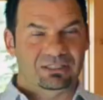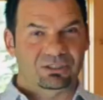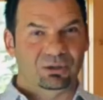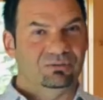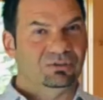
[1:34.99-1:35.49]

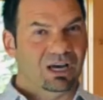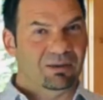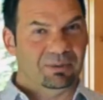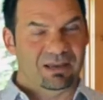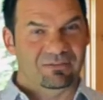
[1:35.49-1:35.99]

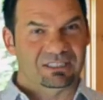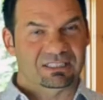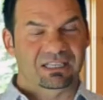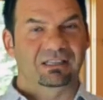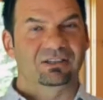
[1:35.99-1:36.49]
stovetop, I have the
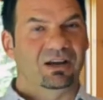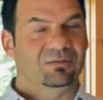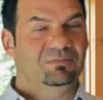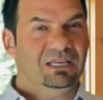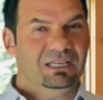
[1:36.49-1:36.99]
skillet
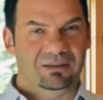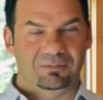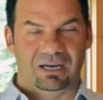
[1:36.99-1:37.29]
on medium